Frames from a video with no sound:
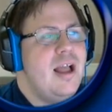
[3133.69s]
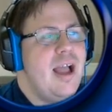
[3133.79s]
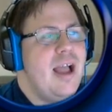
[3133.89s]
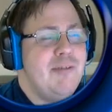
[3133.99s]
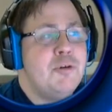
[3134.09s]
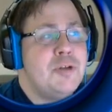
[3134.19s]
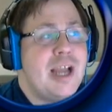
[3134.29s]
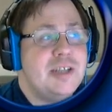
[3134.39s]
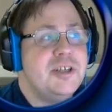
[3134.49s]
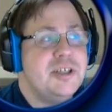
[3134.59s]

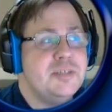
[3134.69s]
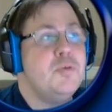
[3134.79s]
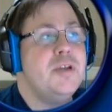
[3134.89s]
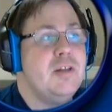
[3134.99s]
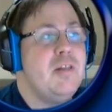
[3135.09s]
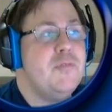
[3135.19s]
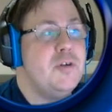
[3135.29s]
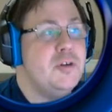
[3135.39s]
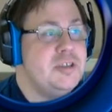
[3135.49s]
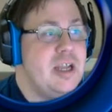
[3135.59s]
Adrotagia is pretty clever
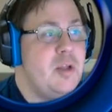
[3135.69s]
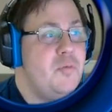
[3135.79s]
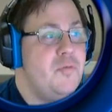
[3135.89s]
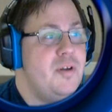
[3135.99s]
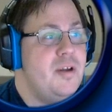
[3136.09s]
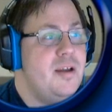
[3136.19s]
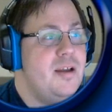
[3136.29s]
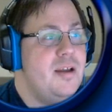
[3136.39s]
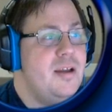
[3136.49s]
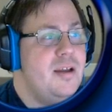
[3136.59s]
herself,
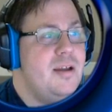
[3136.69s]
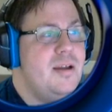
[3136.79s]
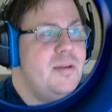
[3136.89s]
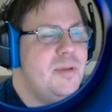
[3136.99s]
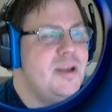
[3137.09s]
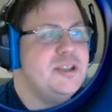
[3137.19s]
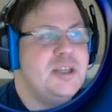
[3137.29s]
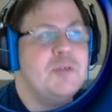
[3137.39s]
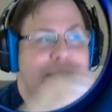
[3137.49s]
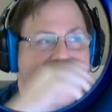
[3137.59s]
because she
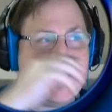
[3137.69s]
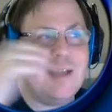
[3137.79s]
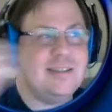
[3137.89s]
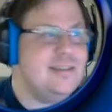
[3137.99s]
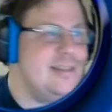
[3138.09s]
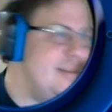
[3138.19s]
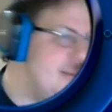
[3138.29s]
recognizes it.